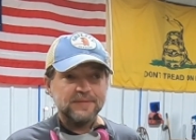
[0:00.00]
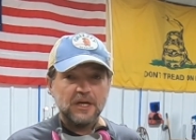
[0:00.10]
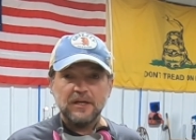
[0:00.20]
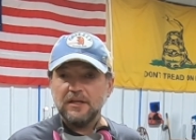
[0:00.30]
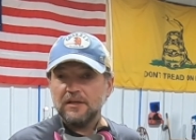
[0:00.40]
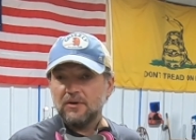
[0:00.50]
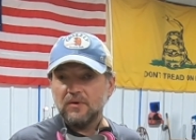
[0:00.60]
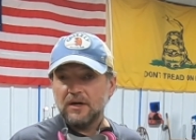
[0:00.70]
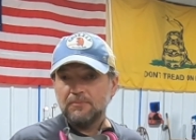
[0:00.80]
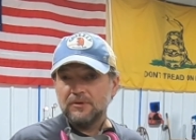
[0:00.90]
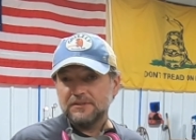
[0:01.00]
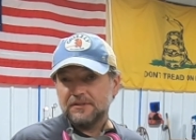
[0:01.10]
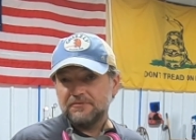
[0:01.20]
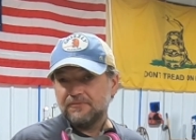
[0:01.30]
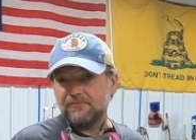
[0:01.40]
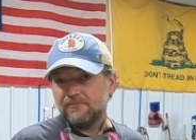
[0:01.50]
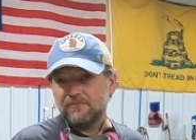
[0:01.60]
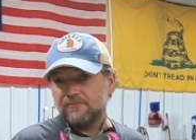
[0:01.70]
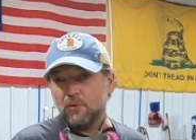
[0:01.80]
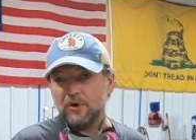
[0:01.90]
uh, you know, upwards of
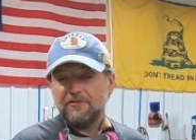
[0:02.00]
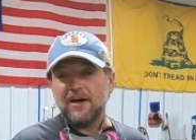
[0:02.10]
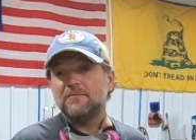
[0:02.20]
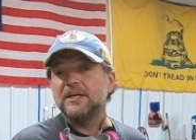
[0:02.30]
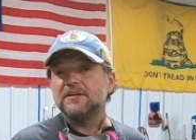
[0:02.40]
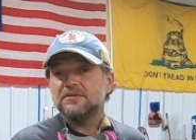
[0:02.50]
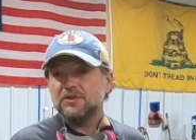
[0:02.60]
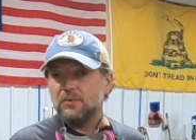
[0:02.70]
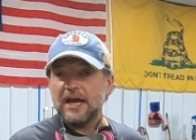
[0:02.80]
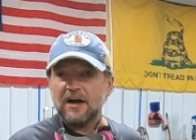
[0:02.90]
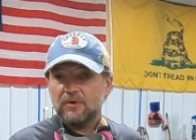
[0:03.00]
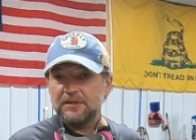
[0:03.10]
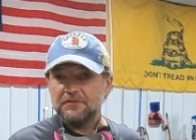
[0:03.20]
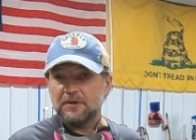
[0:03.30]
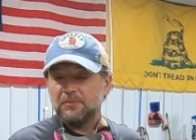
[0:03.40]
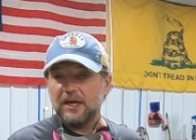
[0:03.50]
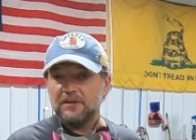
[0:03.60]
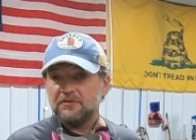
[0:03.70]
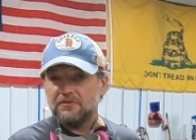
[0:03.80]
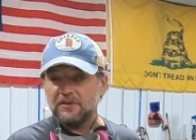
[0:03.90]
45 minutes to an hour in some cases.